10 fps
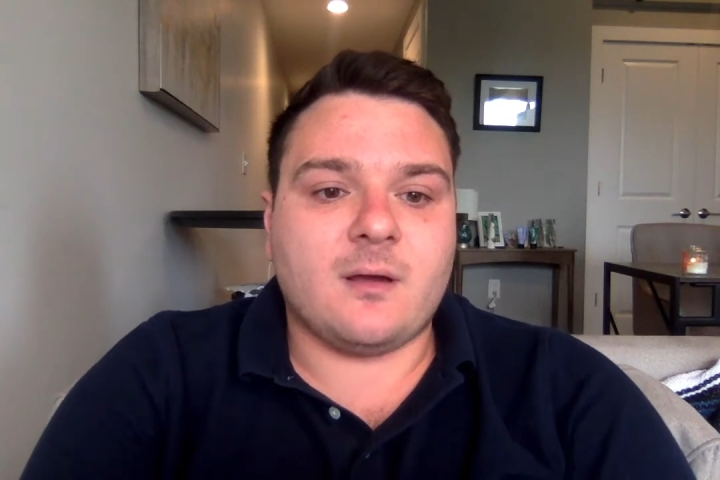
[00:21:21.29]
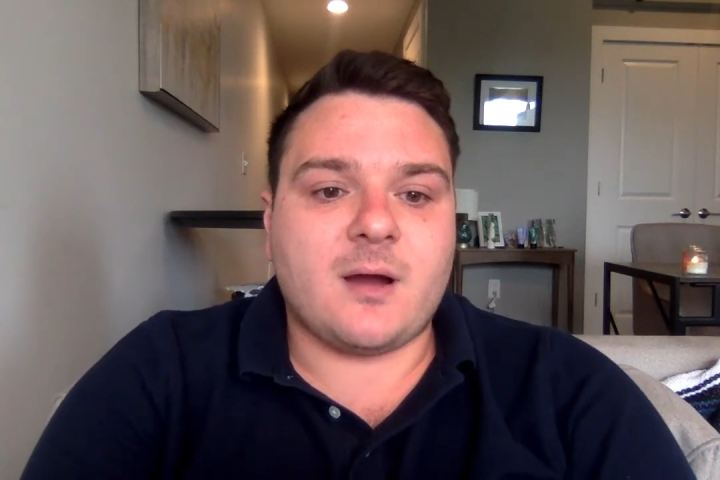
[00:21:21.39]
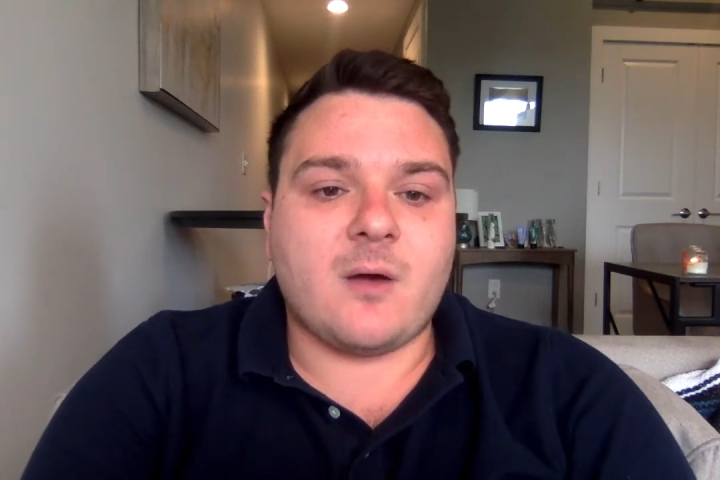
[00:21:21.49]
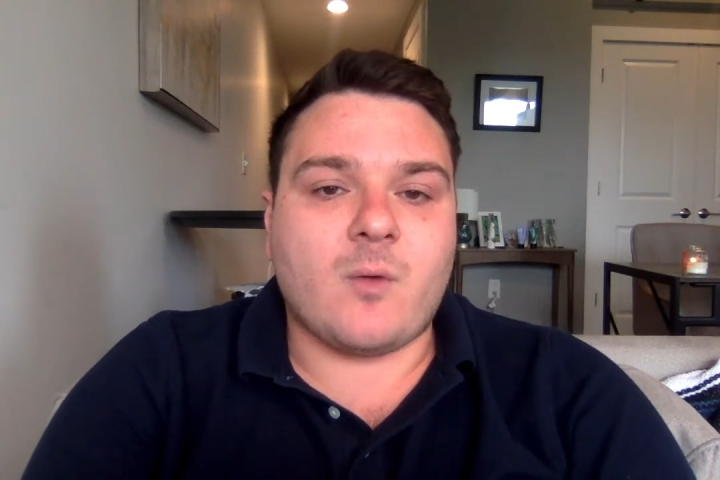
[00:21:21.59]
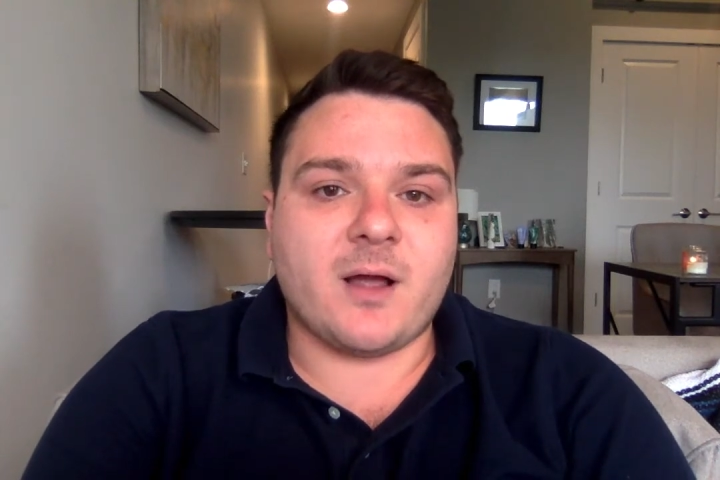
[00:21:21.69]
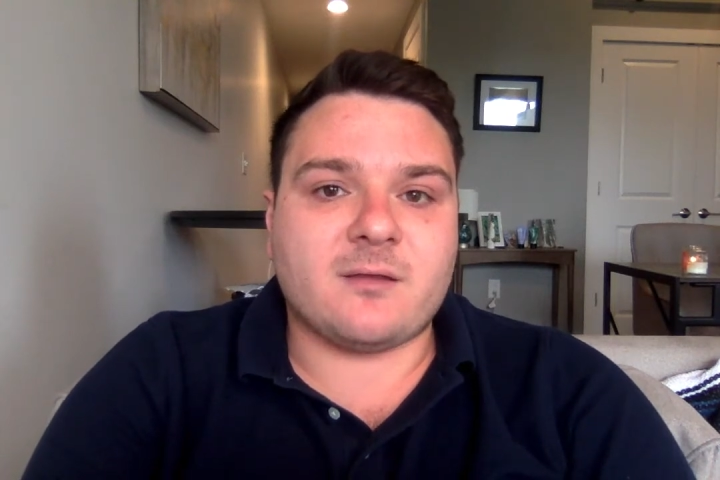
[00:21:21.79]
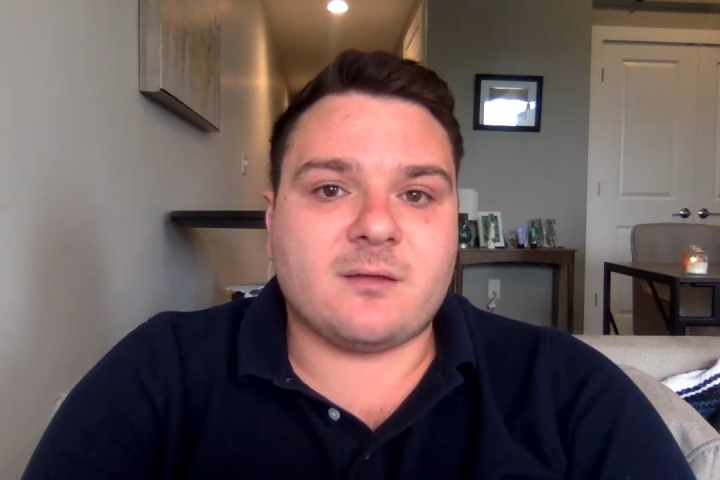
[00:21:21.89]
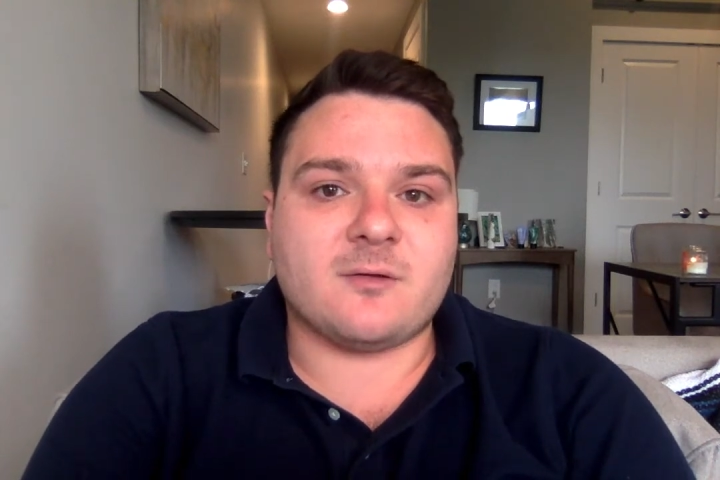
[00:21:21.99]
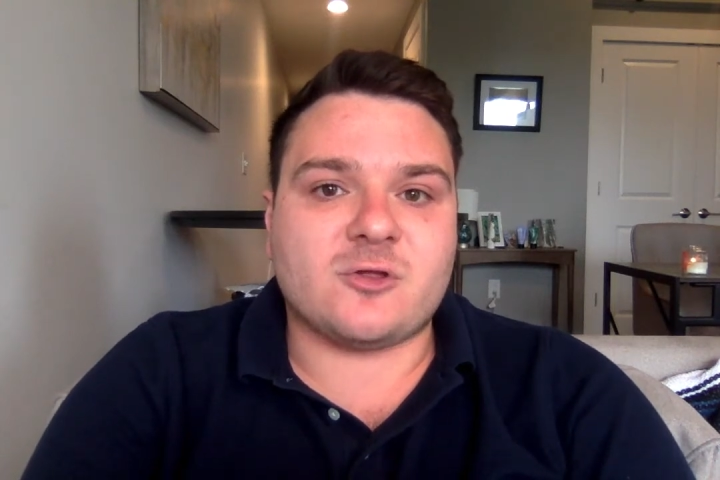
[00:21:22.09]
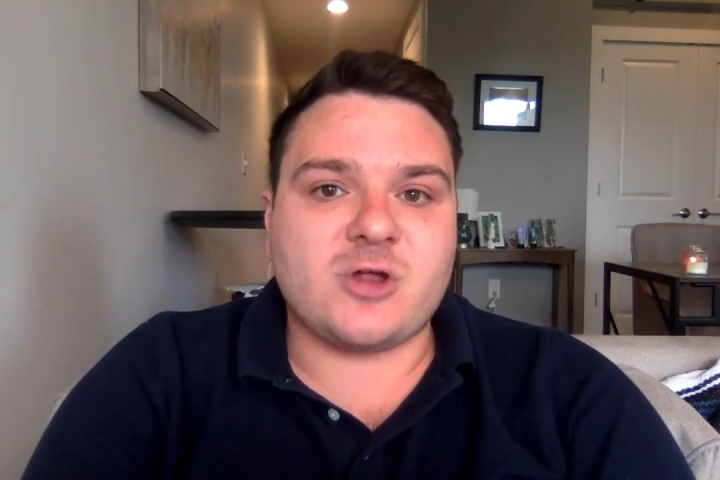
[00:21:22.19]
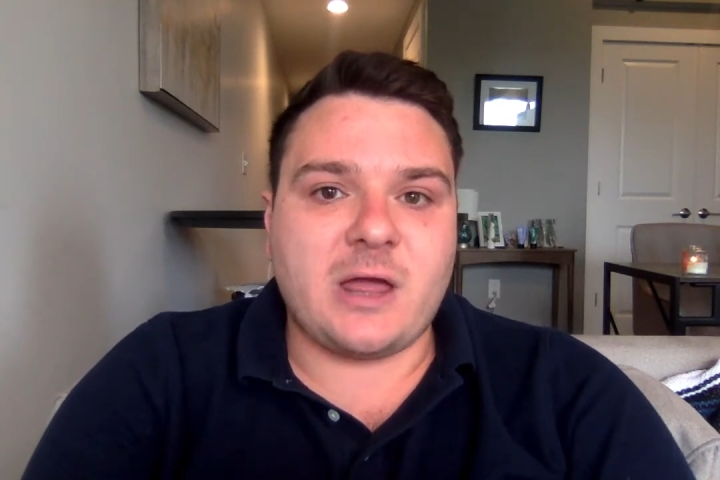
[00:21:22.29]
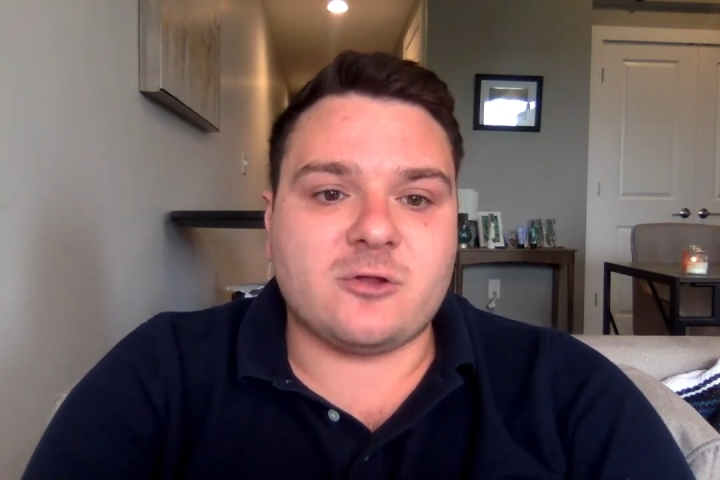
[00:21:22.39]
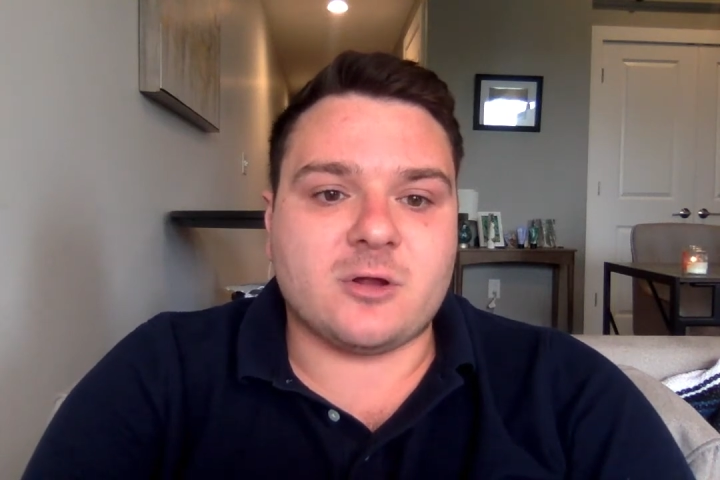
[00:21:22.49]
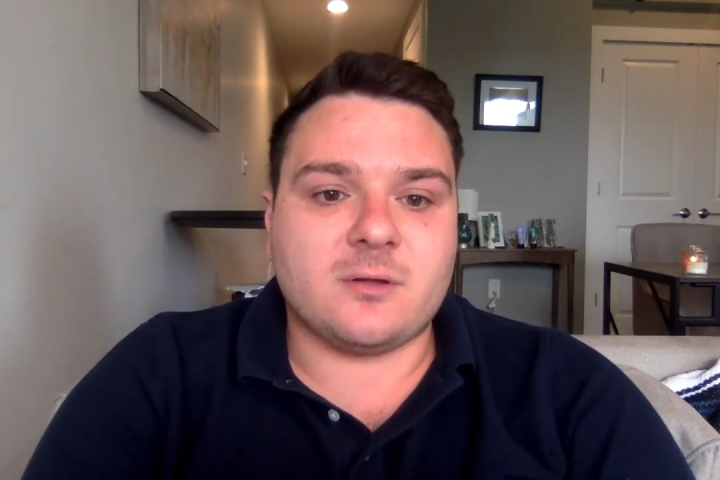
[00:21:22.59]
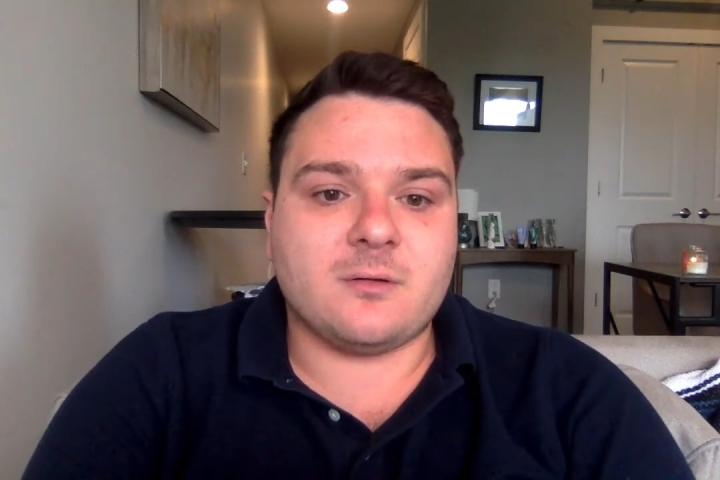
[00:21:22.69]
I want to
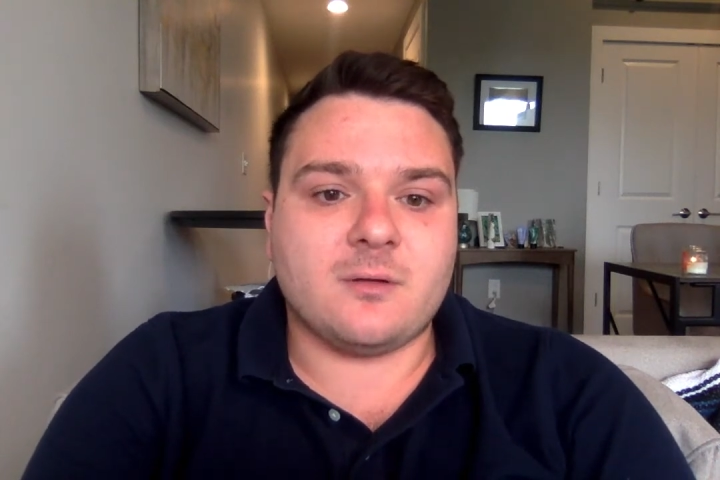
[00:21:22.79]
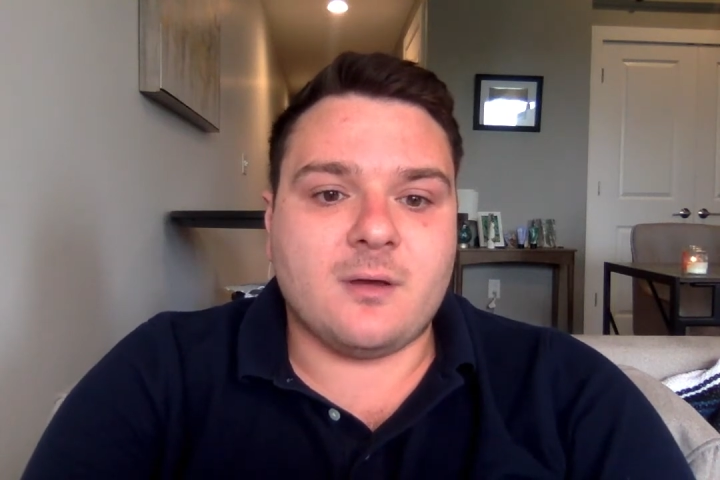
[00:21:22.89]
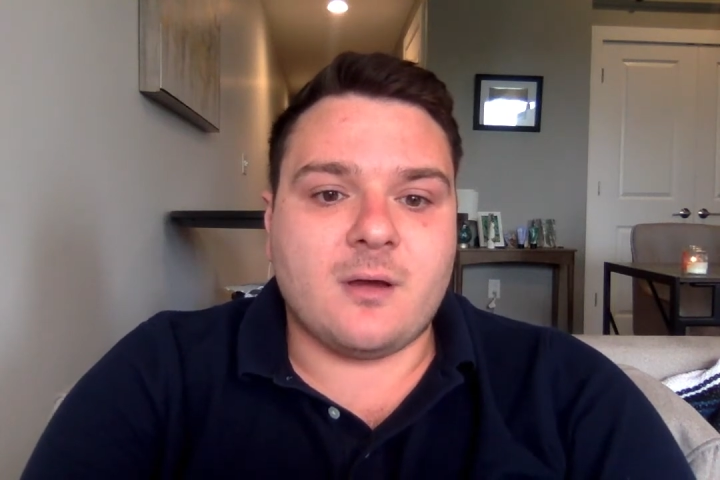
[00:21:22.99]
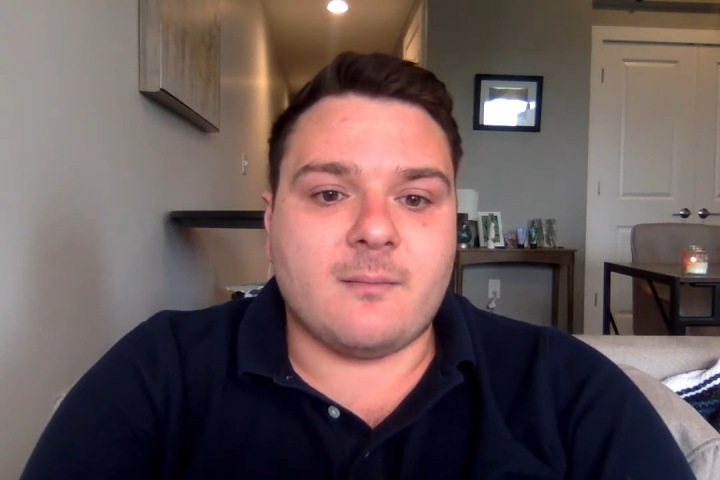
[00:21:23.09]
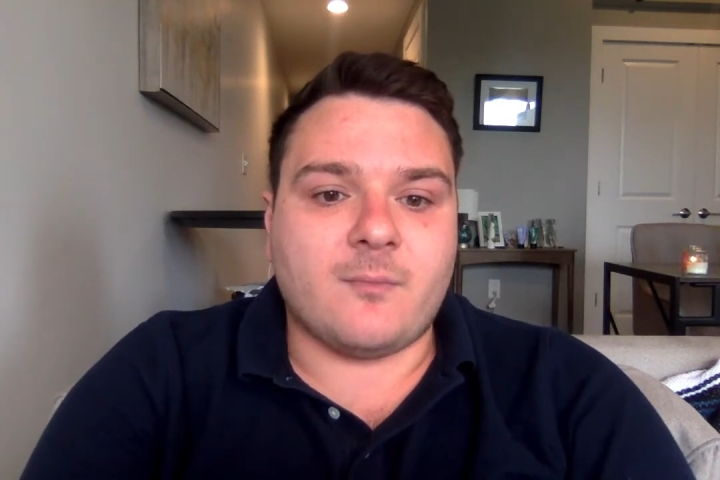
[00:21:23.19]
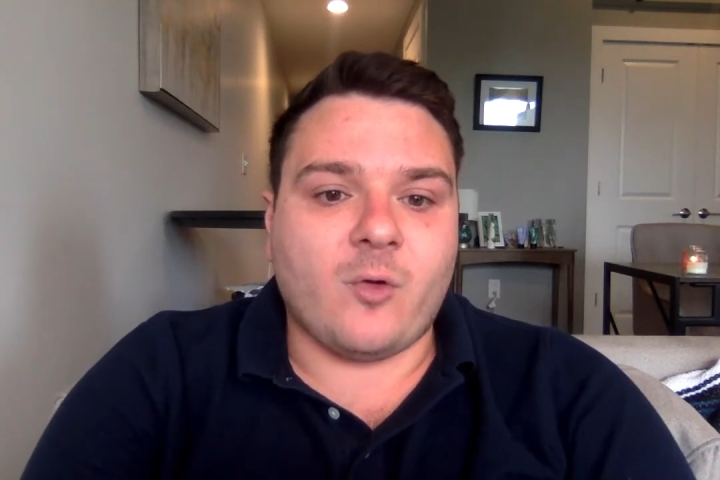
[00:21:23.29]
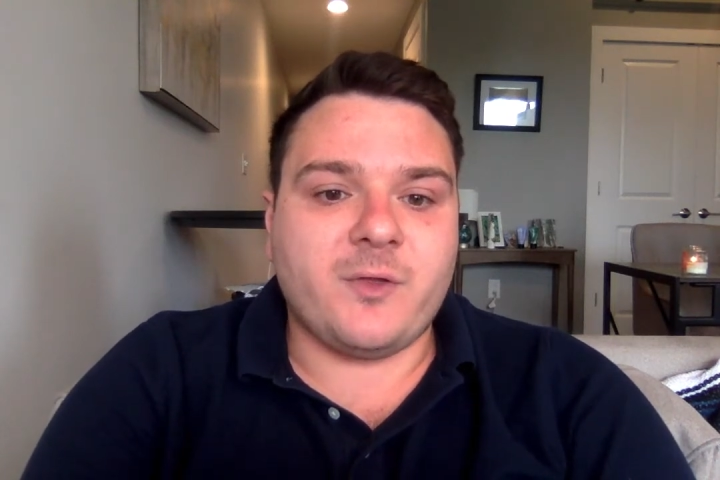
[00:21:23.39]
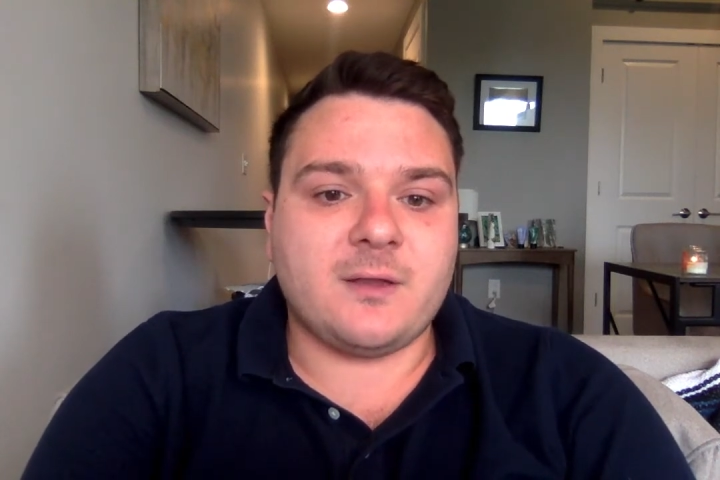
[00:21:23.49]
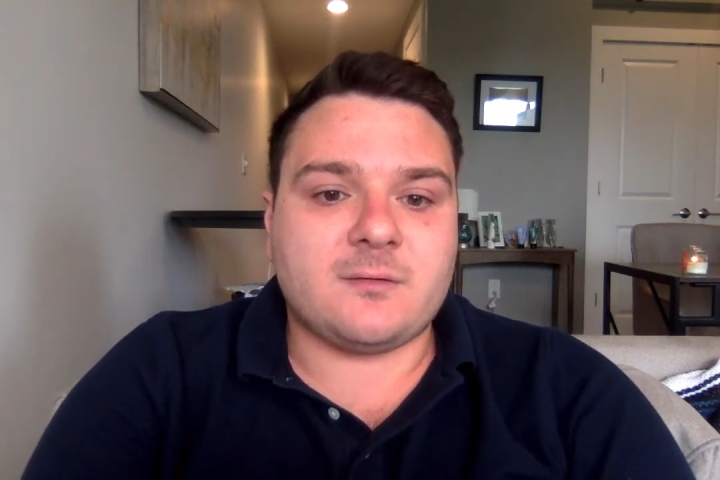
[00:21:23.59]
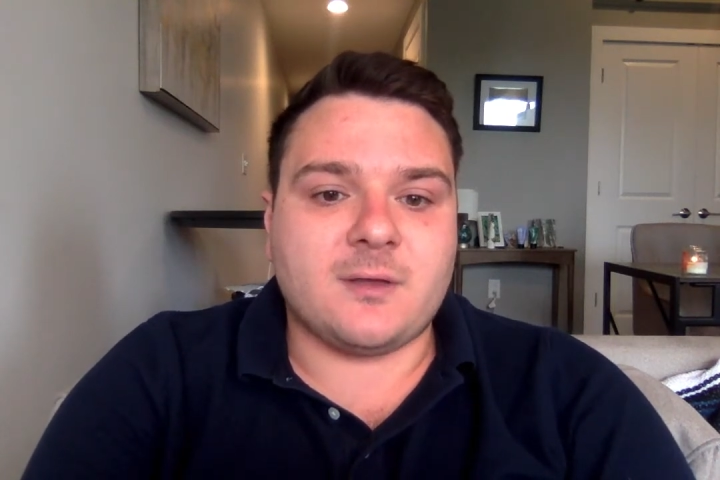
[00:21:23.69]
change it Mold it